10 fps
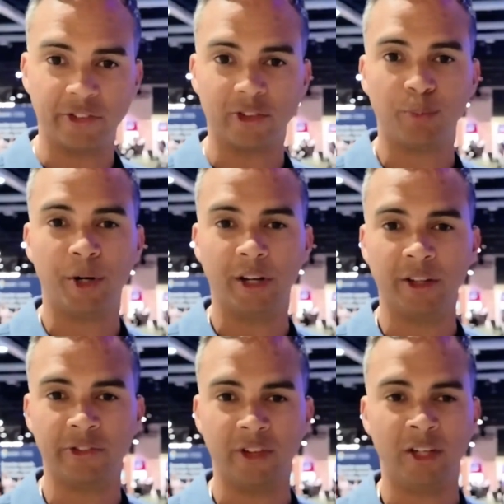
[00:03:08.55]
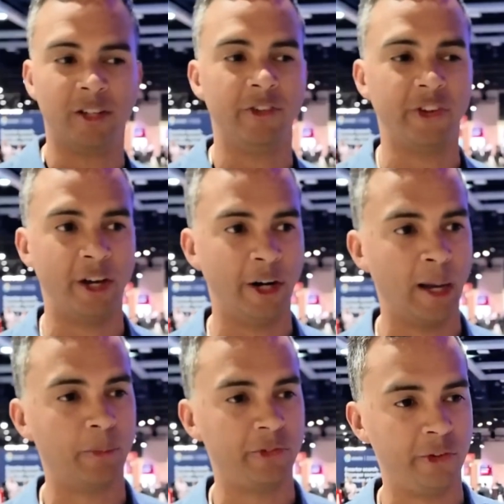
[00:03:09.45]
experience in container
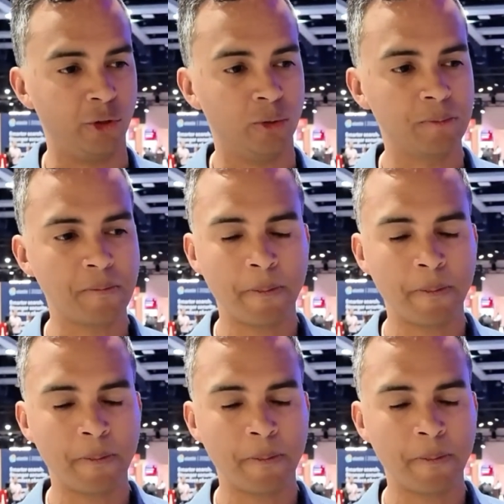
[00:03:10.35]
apps too.